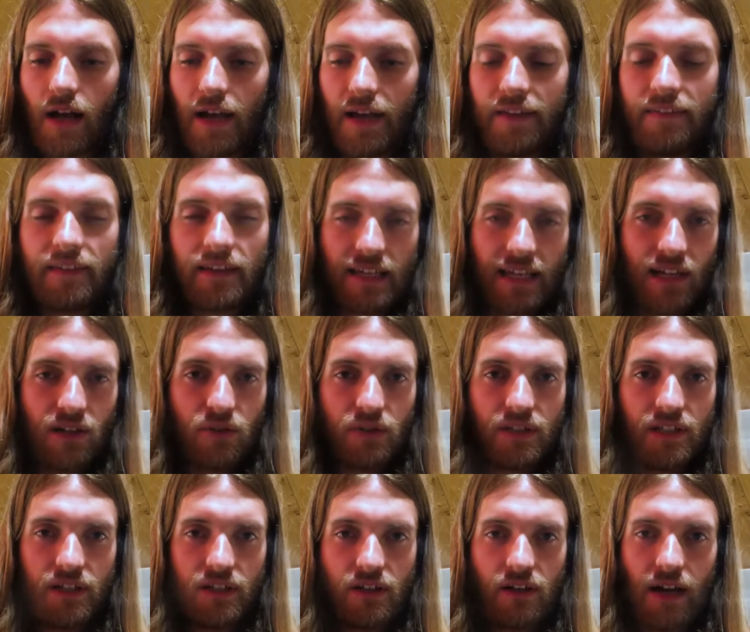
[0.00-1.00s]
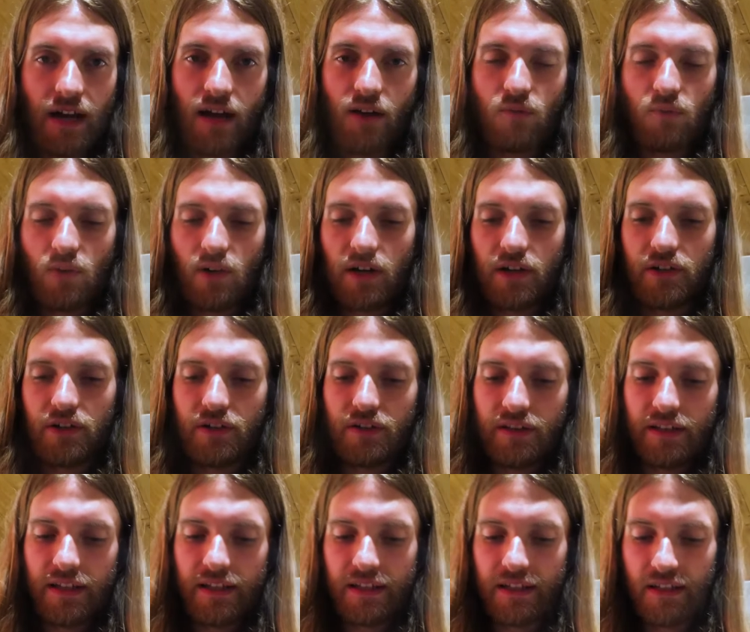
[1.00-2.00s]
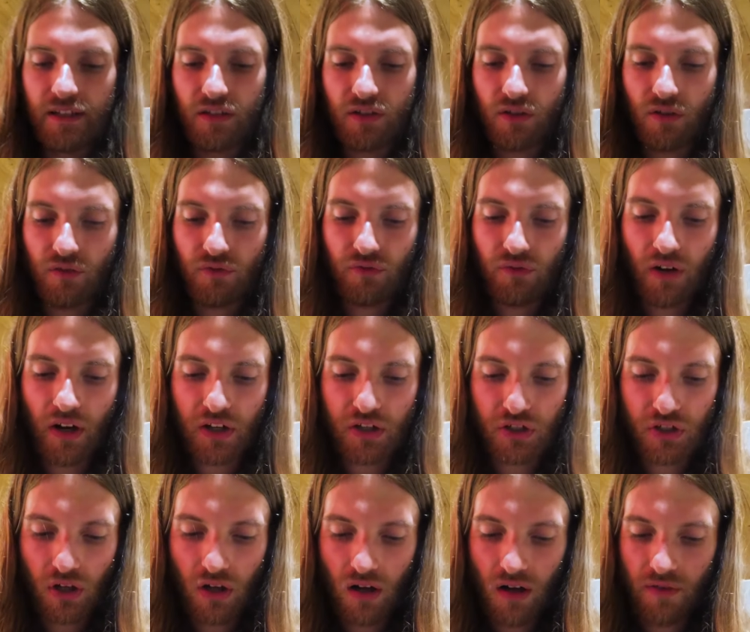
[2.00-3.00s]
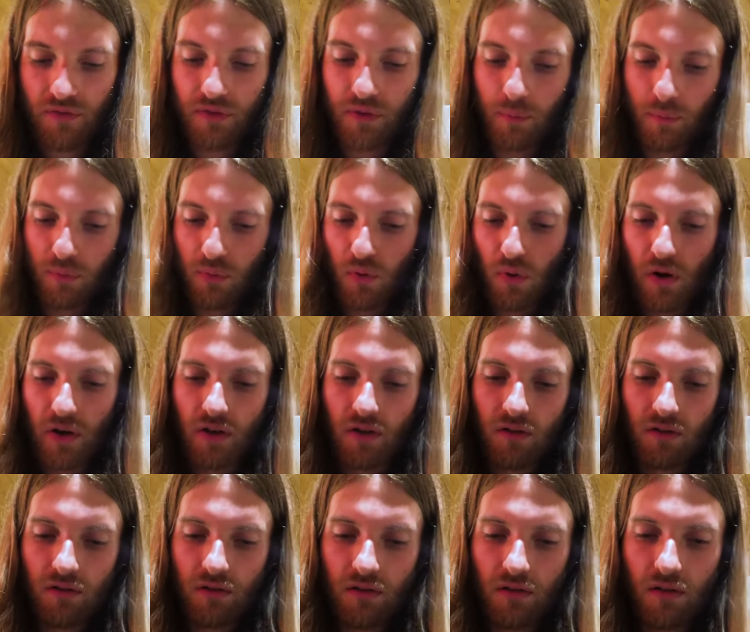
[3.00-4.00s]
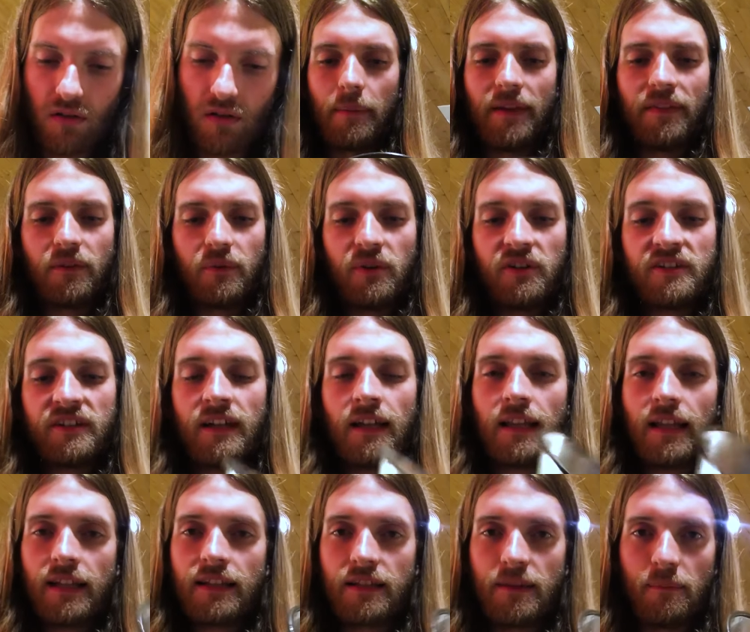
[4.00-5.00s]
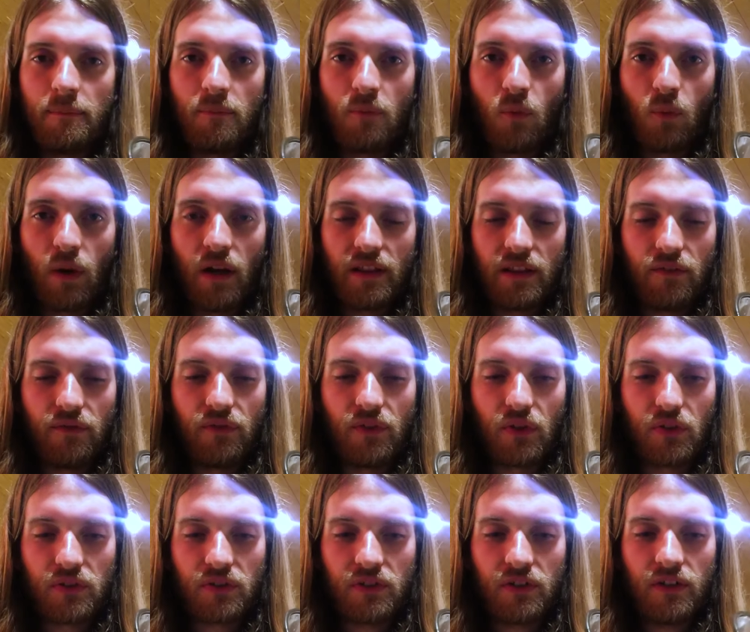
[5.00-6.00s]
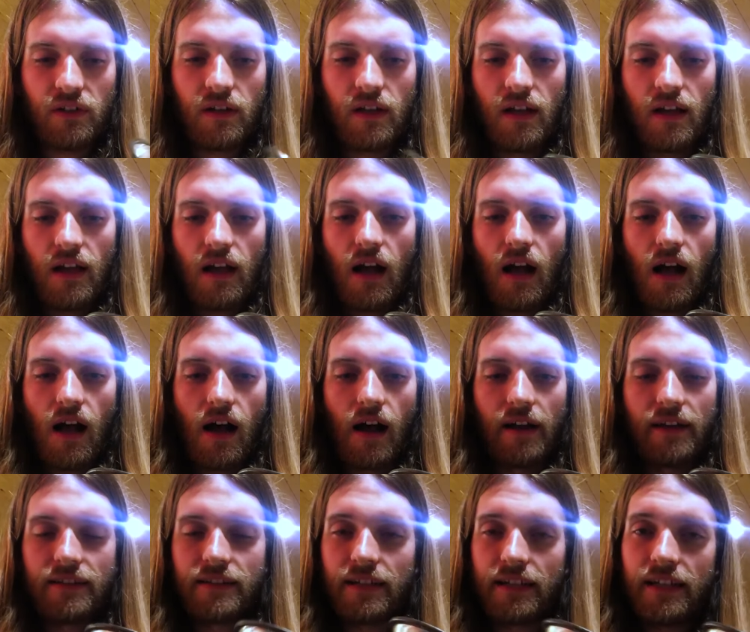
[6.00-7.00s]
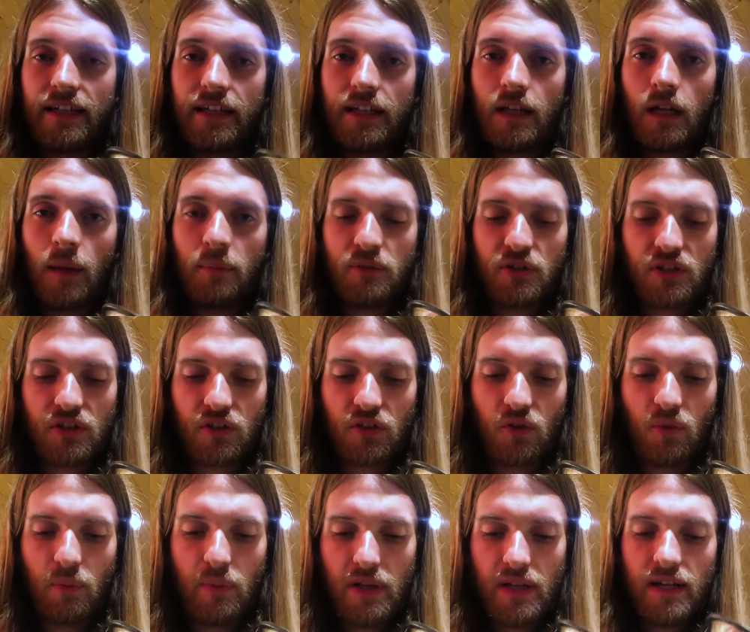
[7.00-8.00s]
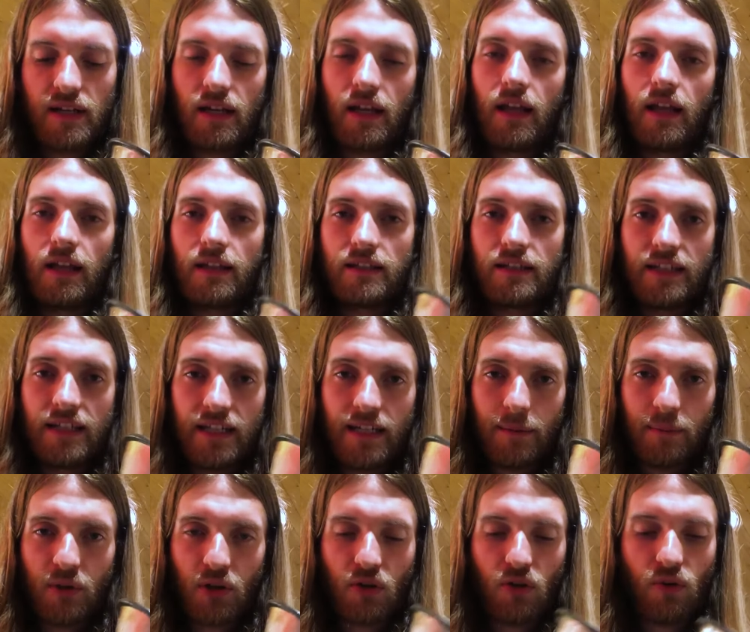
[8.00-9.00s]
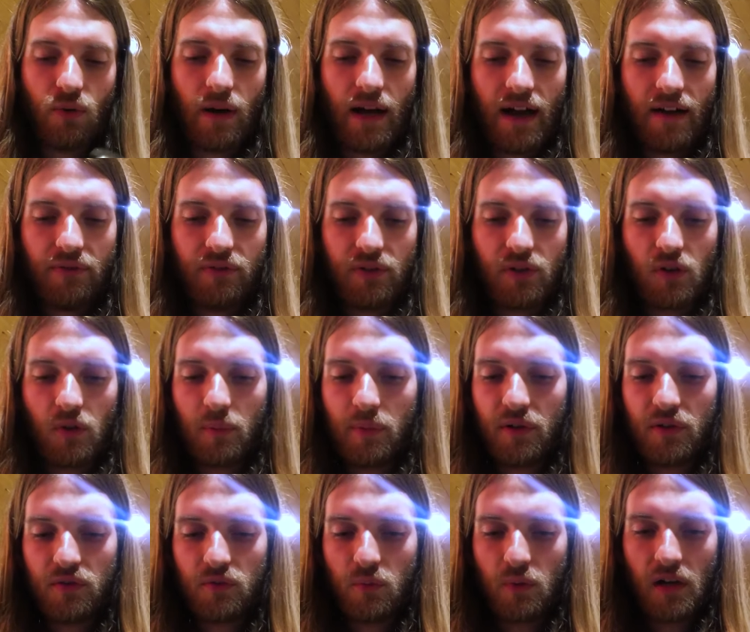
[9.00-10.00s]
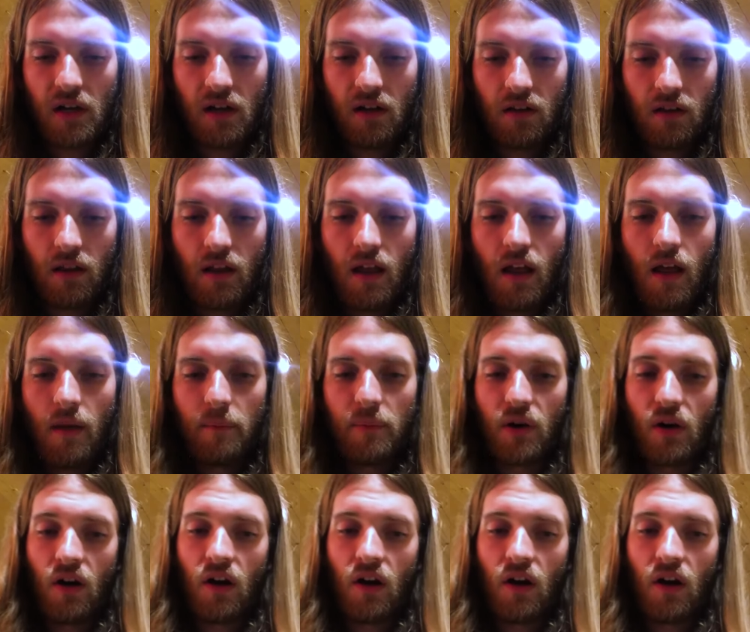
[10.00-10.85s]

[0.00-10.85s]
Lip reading: In the kettle here, I have water that is fresh off the boil. And the reason I like to wet the filter is to heat it up just a little bit, to heat up the carafe a little bit as well, but